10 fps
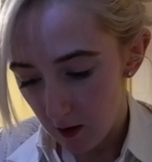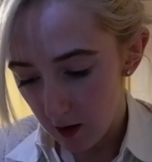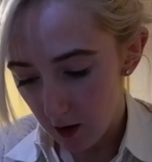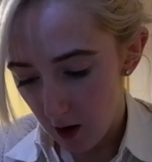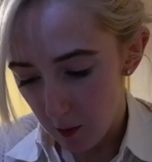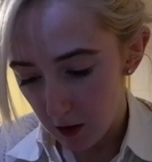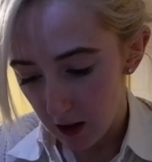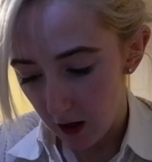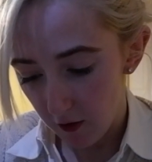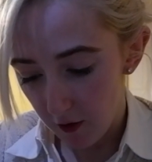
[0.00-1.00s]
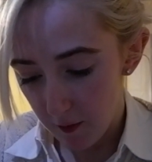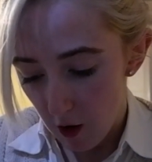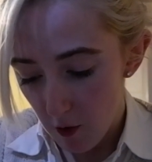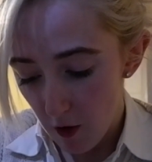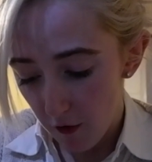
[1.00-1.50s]
I can't believe
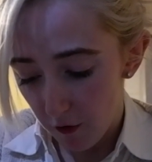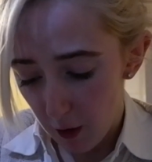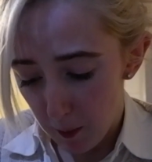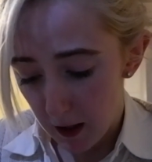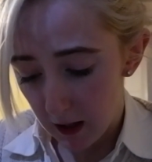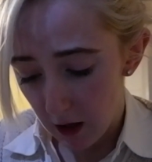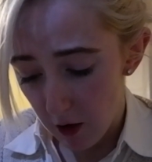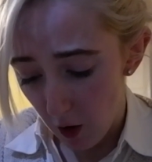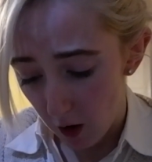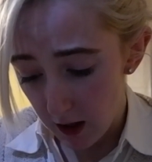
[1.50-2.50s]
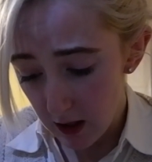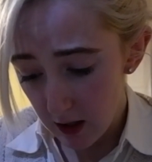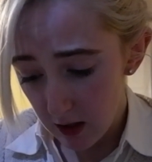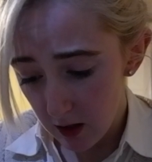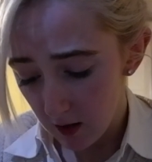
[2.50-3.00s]
how flipping
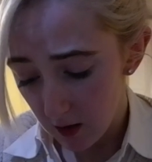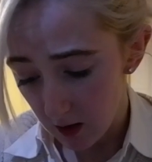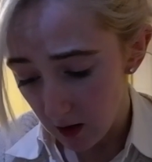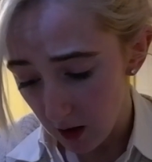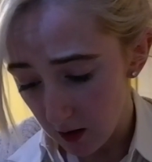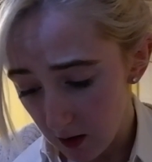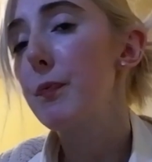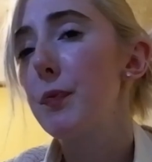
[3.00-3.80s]
nice this is.